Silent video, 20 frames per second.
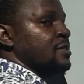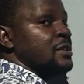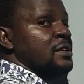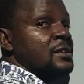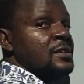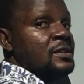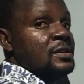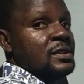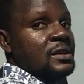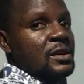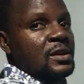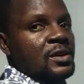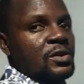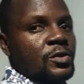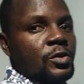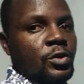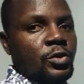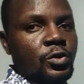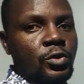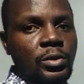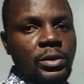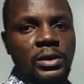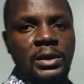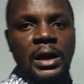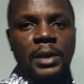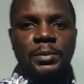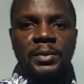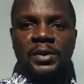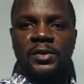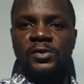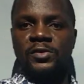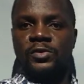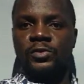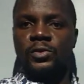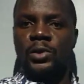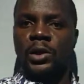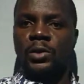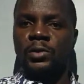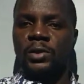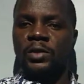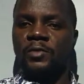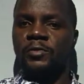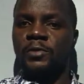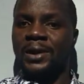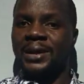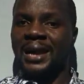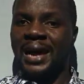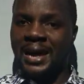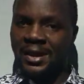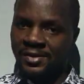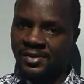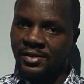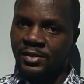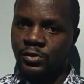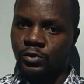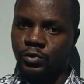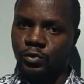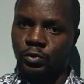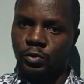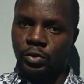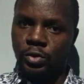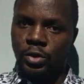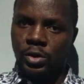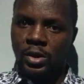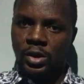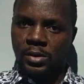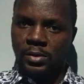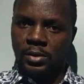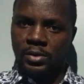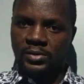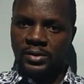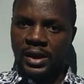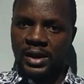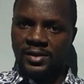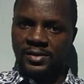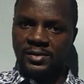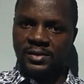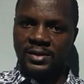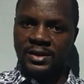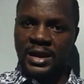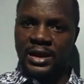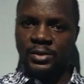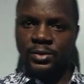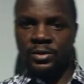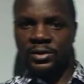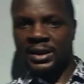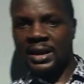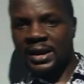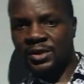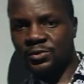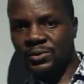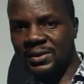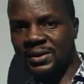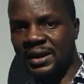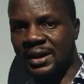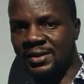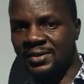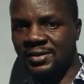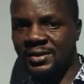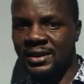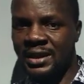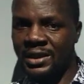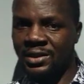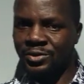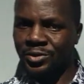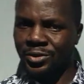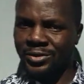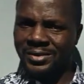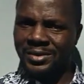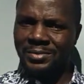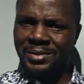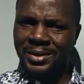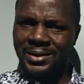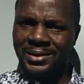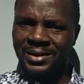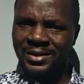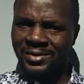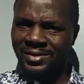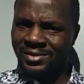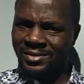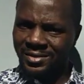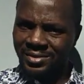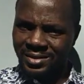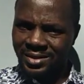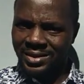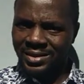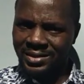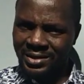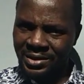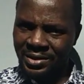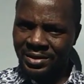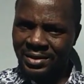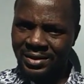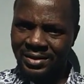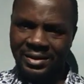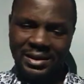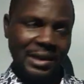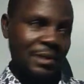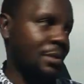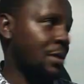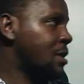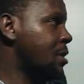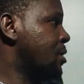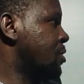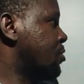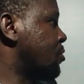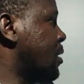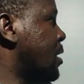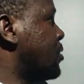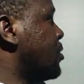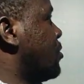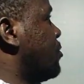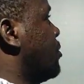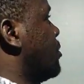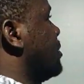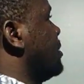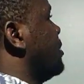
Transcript: acid, so that means you are looking for an acid too, because acid cannot react with acid. I talked about this the other time. So out of